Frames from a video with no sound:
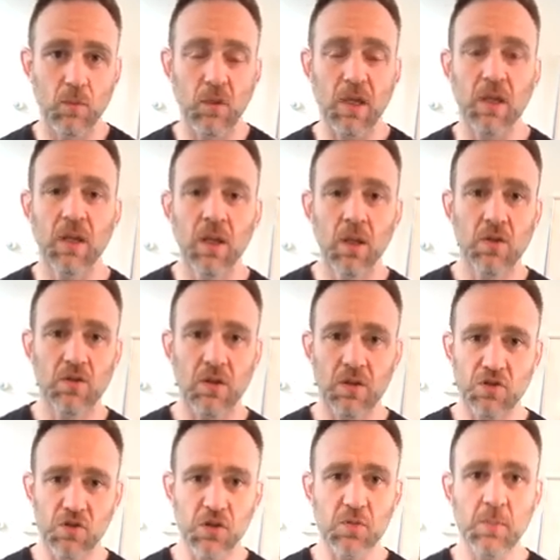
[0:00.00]
Okay, so
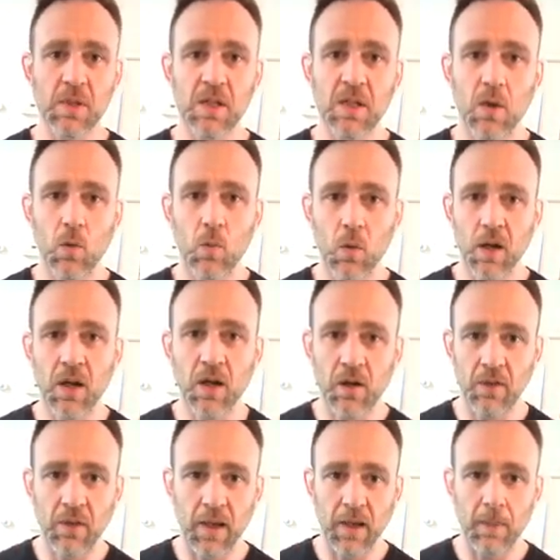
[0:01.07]
I'd just be working
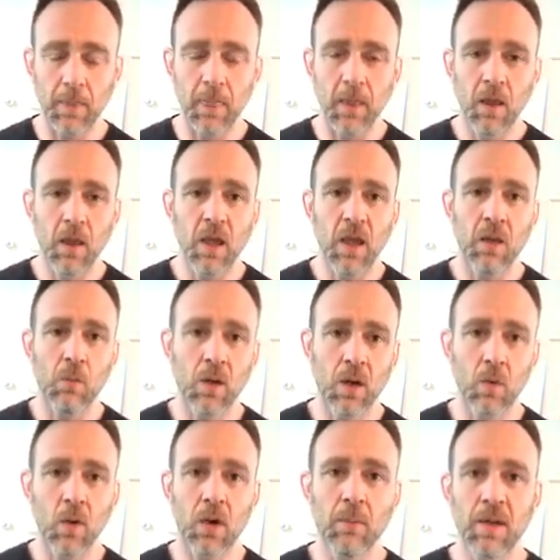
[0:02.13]
on that. And what
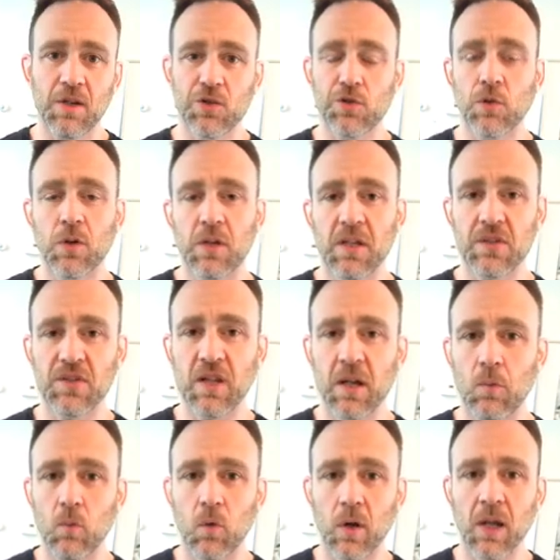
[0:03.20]
I want to make sure is that
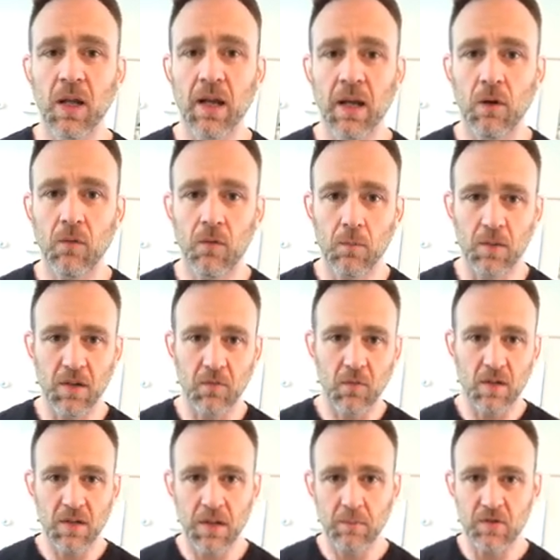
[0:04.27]
I'm working out from
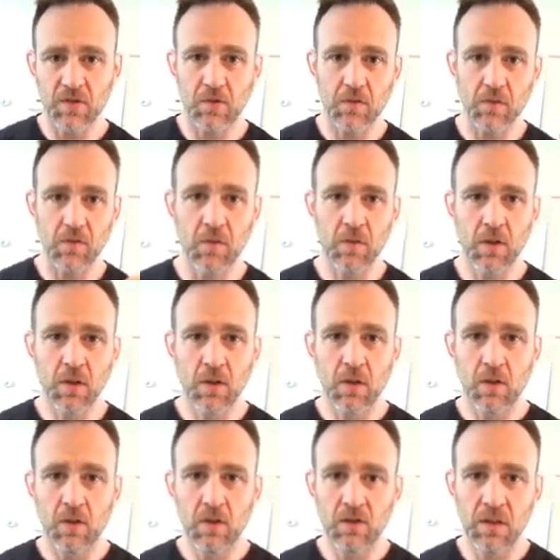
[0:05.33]
different types of
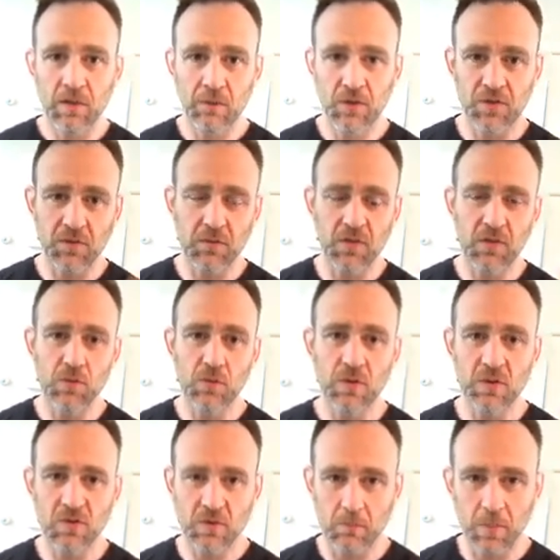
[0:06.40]
levels of
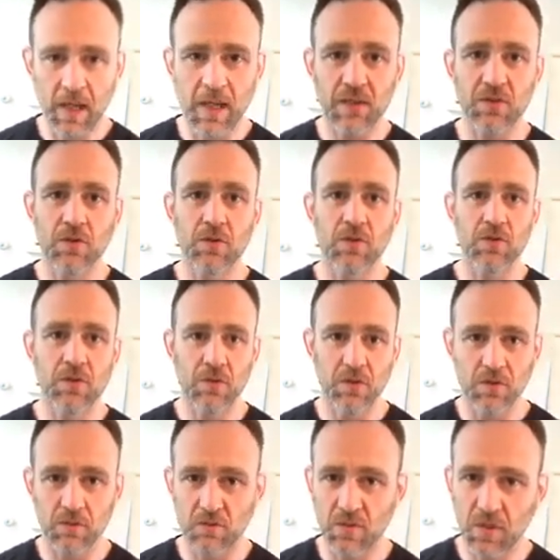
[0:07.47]
students and passers
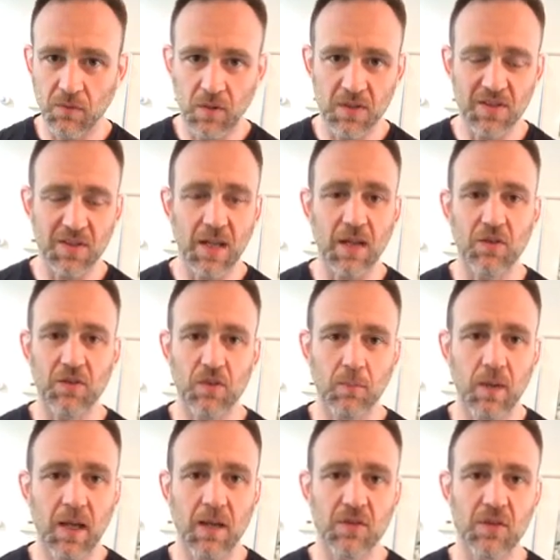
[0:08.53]
and different styles
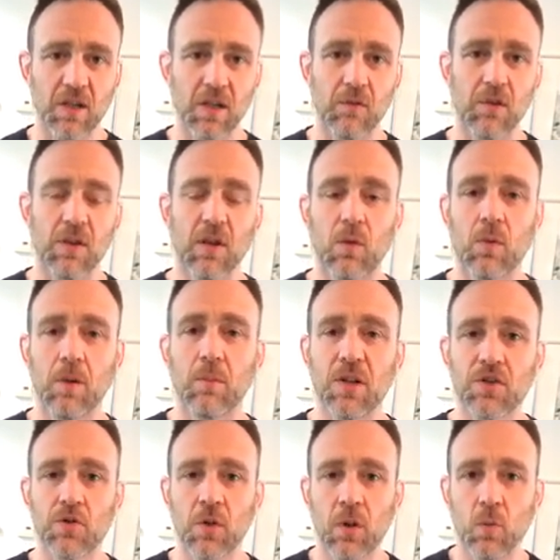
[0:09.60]
of passing and everything. I want to
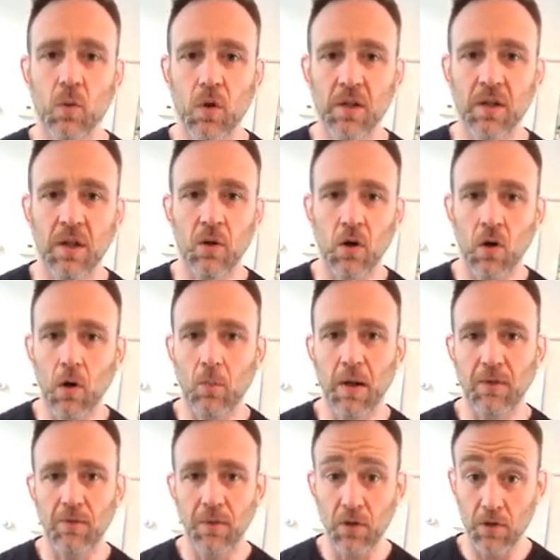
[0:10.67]
make sure I worked out all
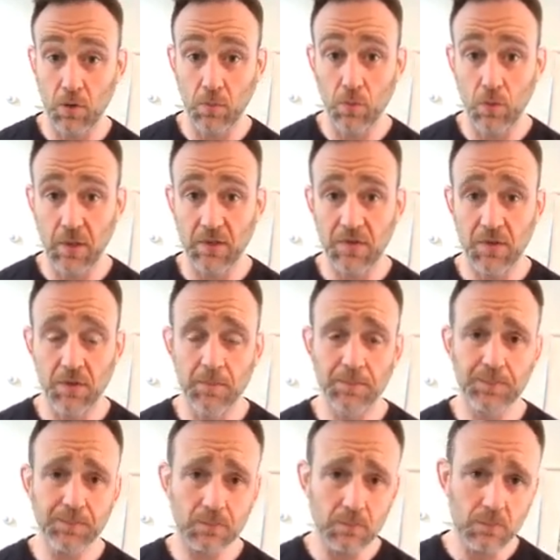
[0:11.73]
my failure points
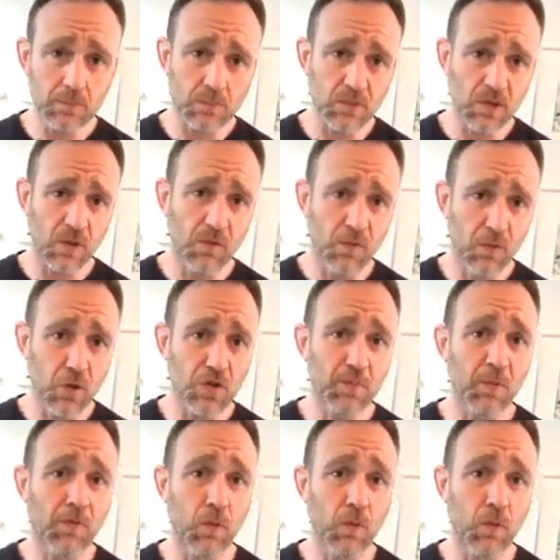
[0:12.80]
first